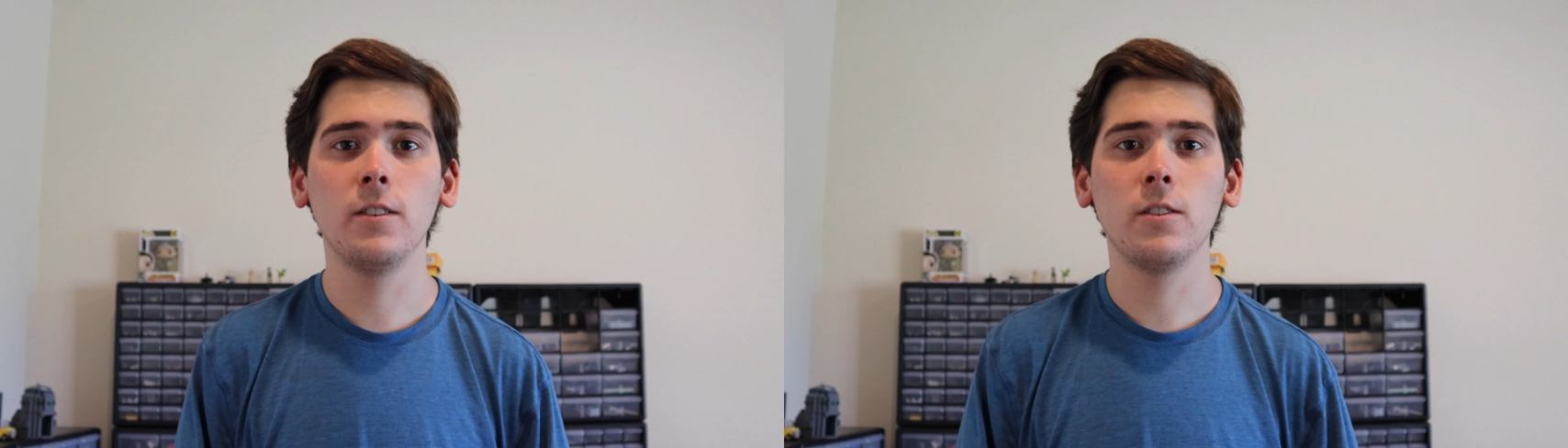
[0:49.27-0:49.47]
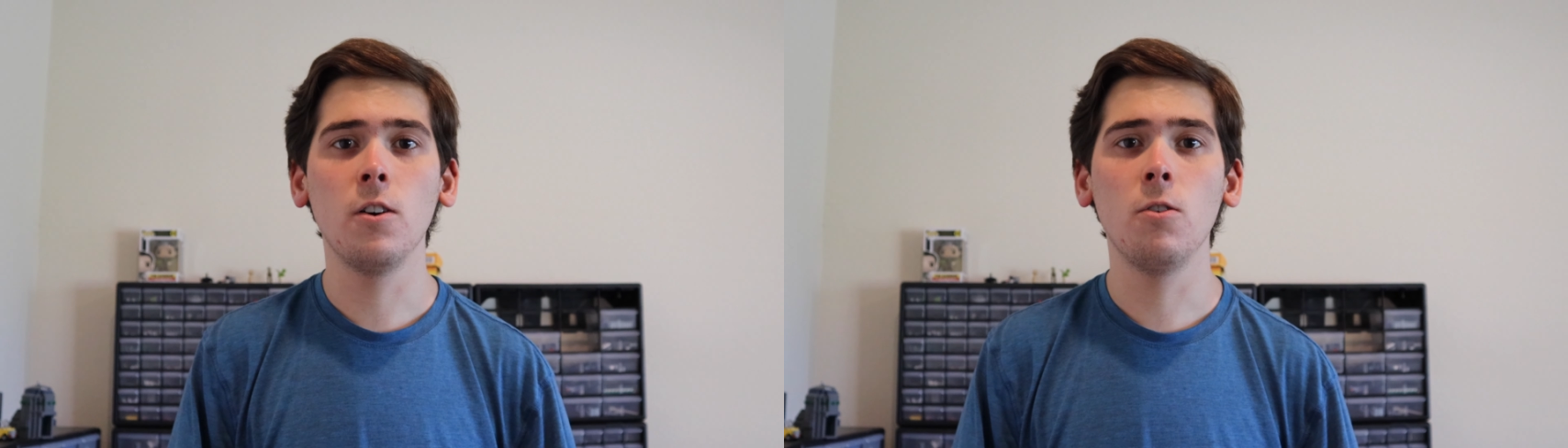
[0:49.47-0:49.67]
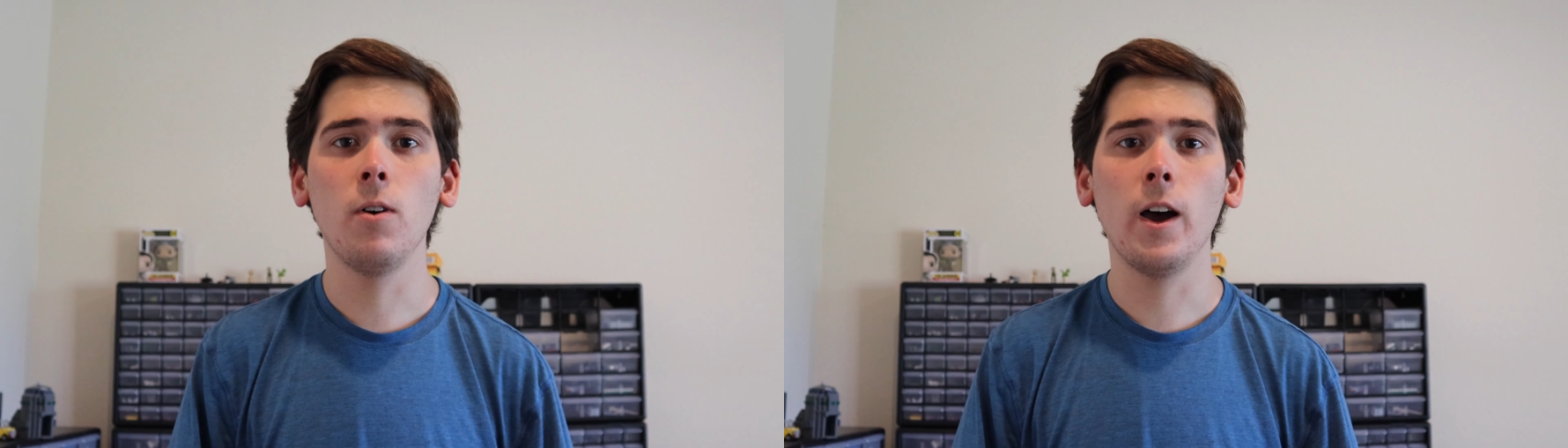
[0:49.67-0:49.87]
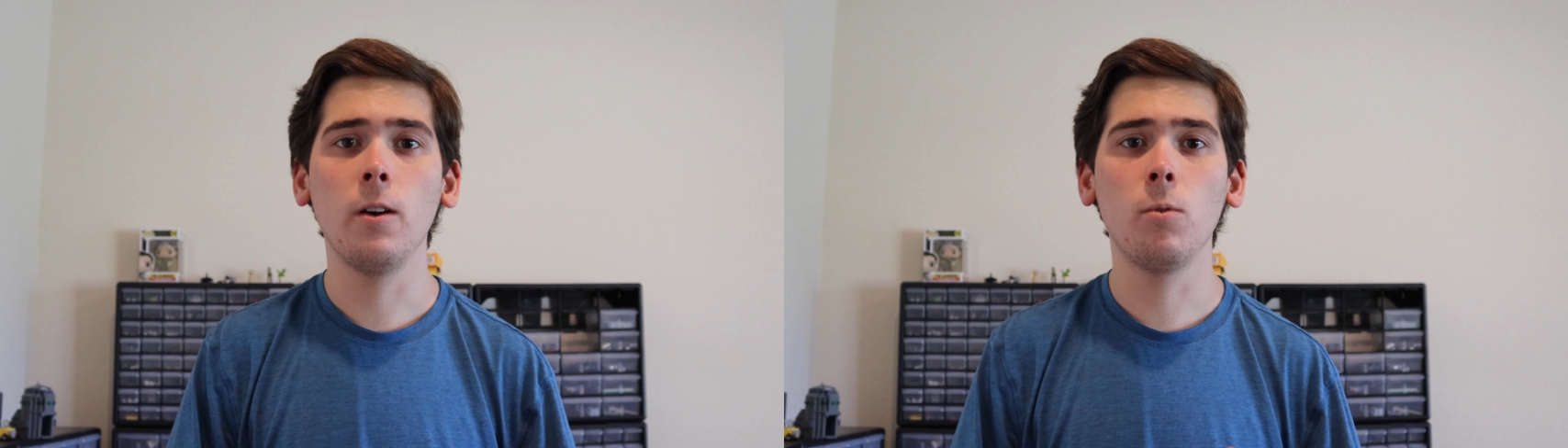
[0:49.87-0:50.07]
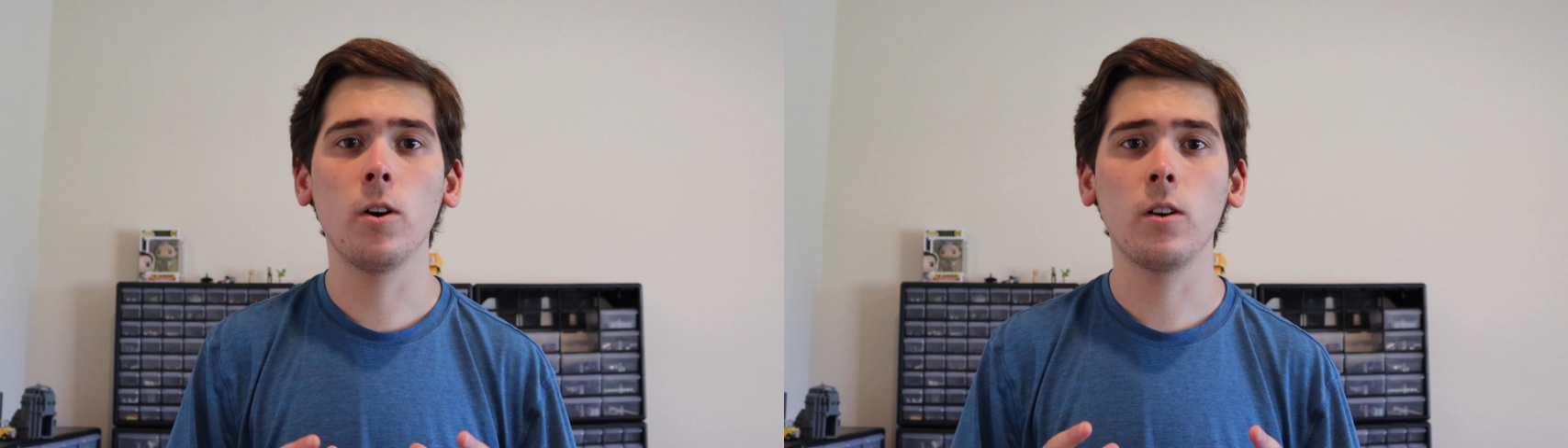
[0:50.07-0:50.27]
so I
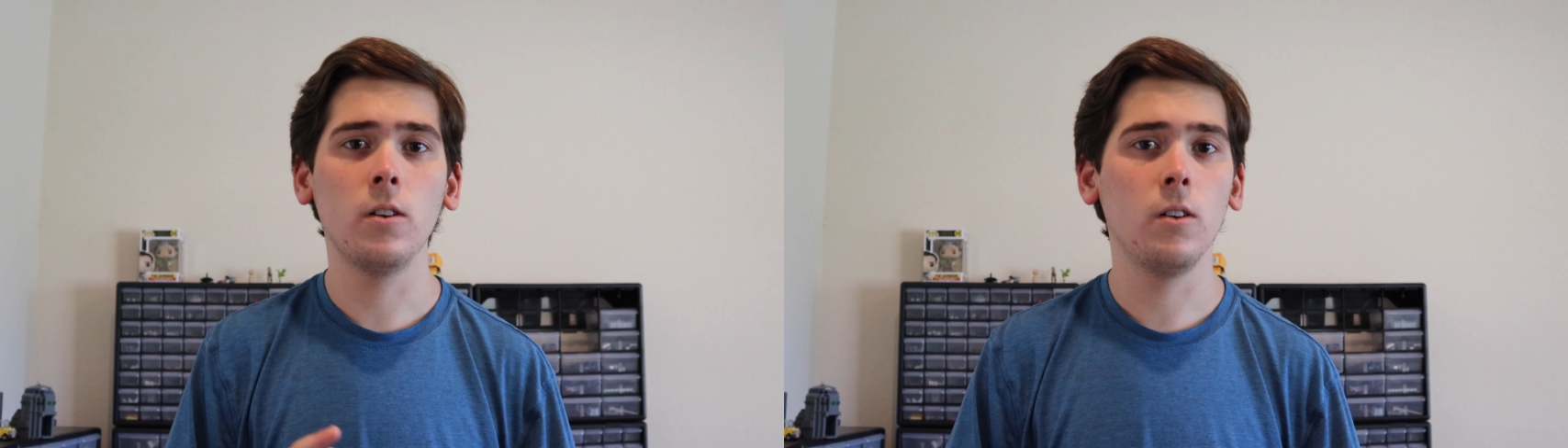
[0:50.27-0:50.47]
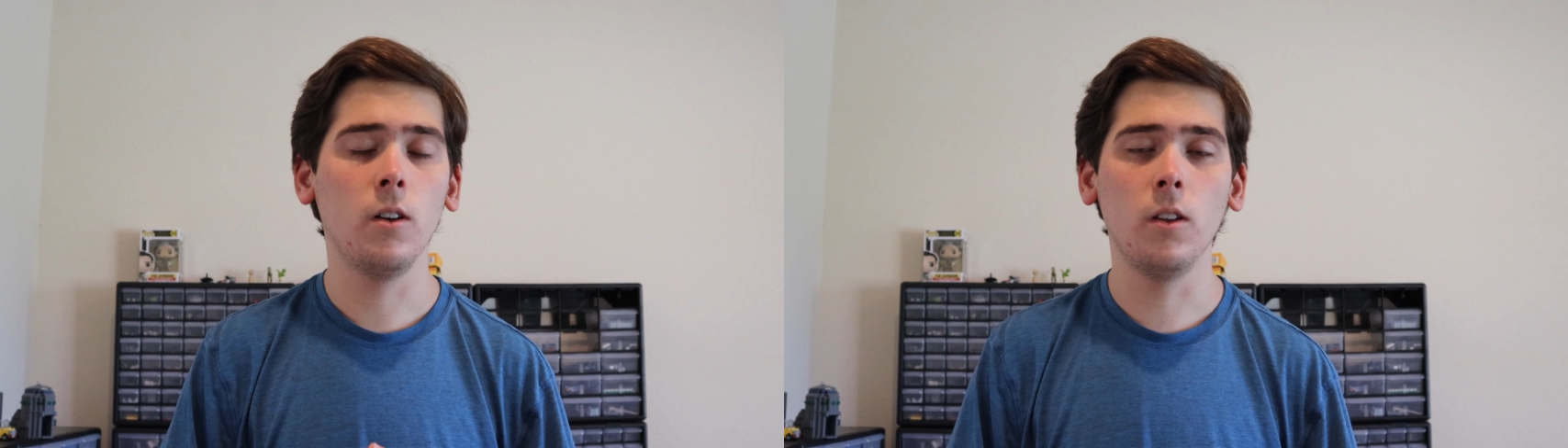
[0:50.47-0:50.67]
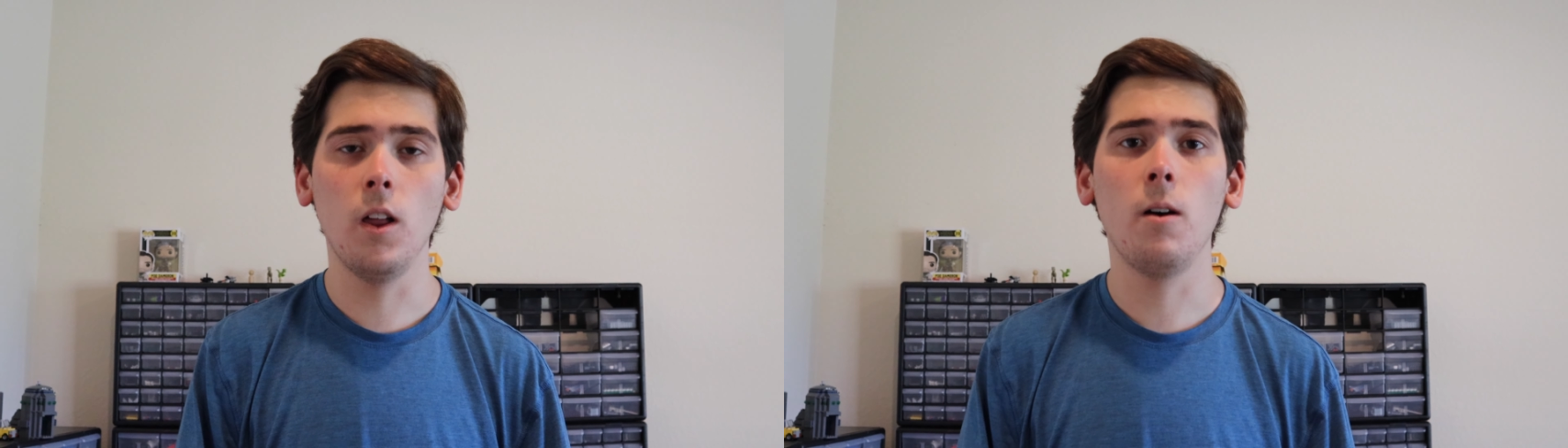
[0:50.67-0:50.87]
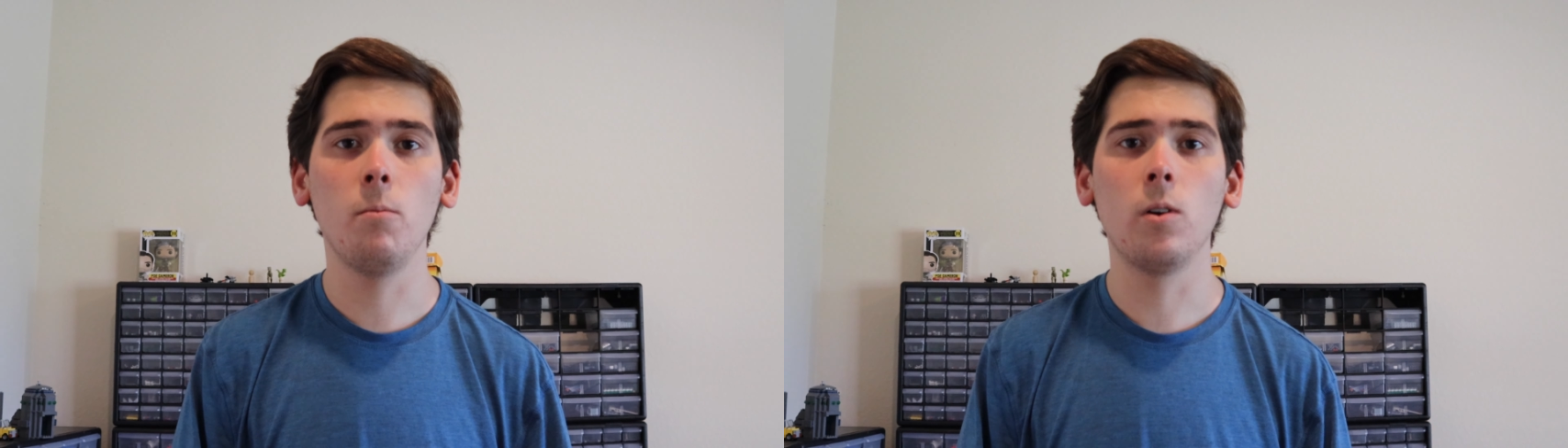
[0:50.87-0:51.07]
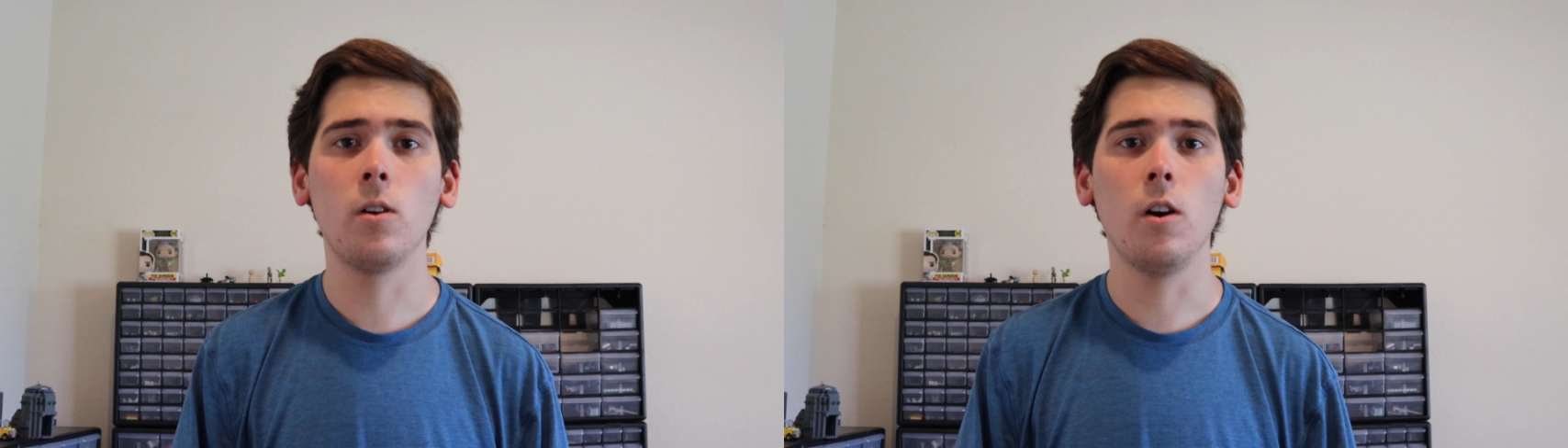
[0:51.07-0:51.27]
work a lot
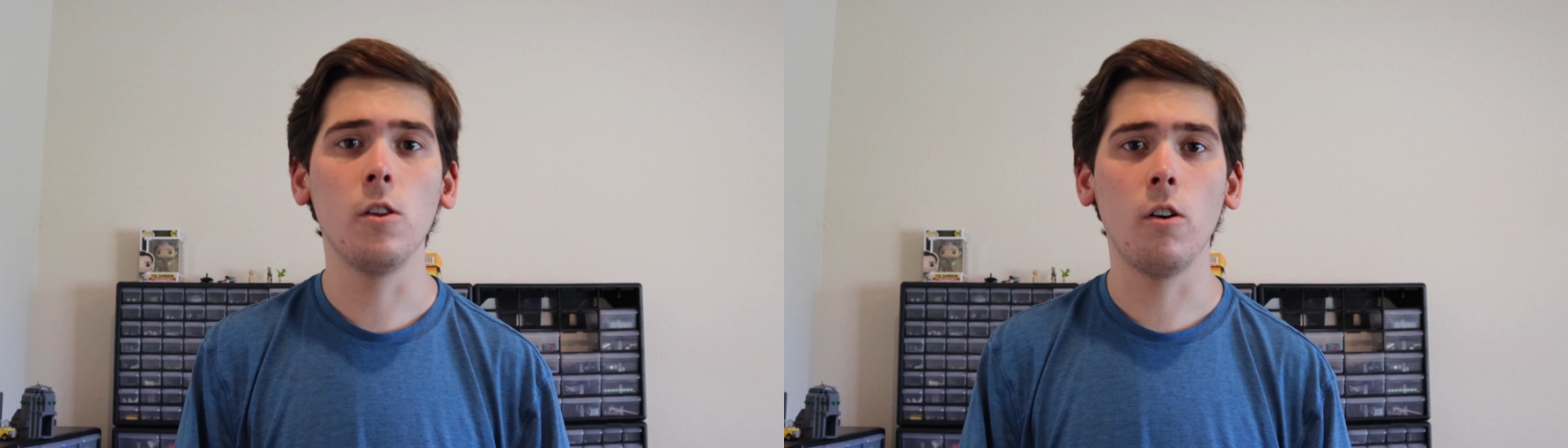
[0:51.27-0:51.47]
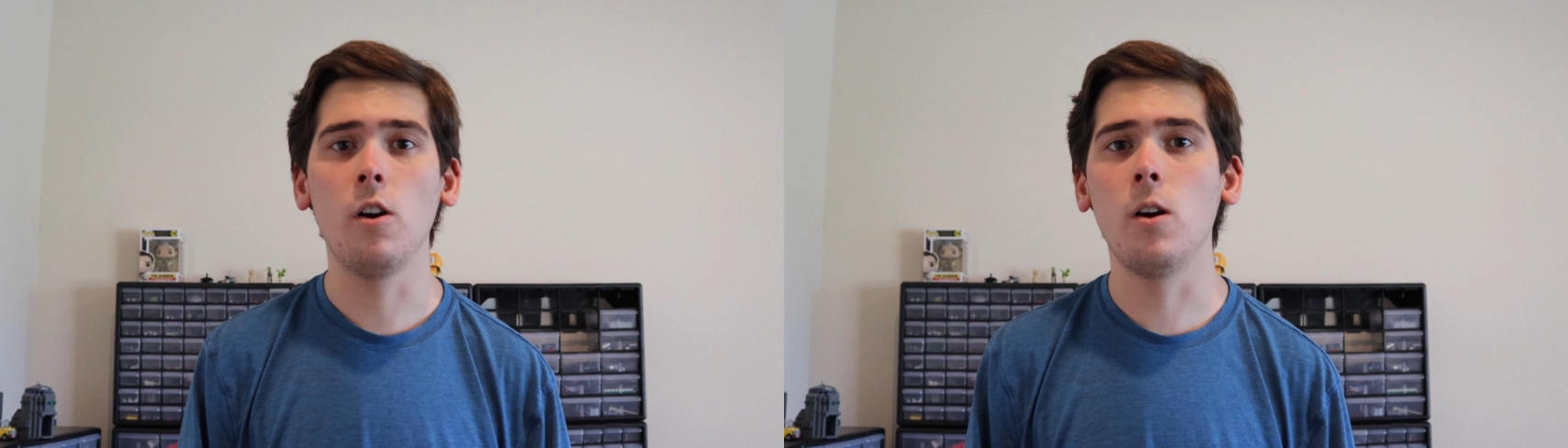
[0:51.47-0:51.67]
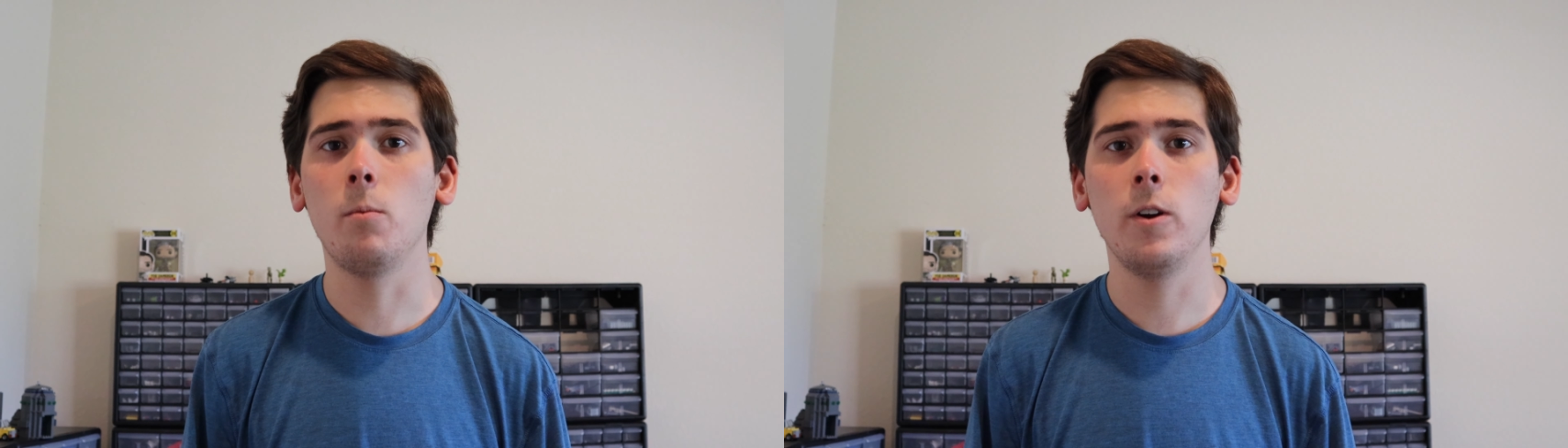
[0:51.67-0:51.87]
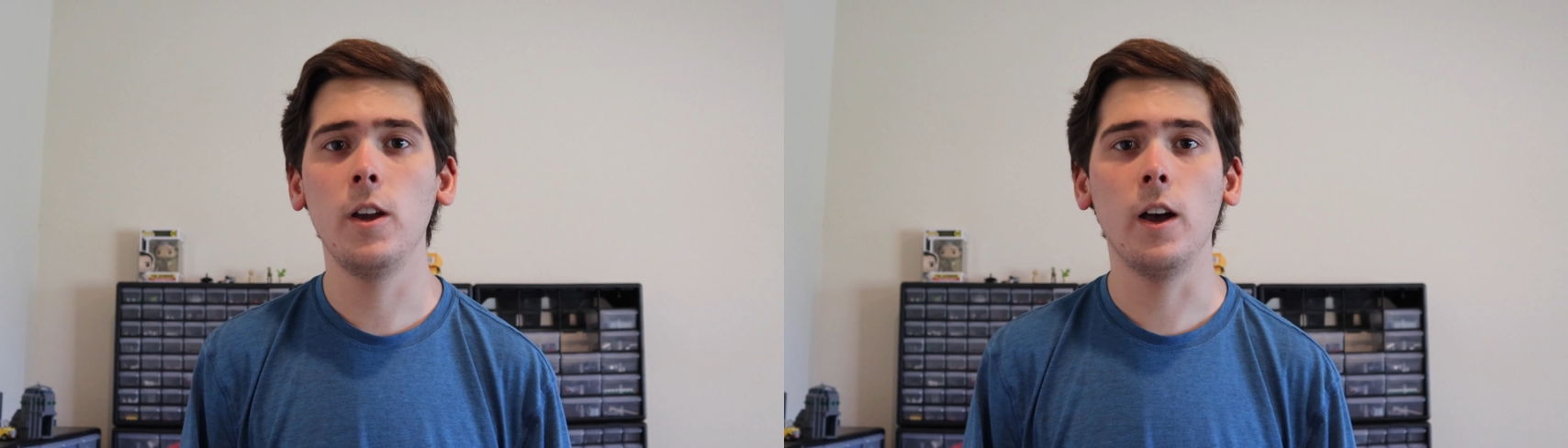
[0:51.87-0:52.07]
more on the armory,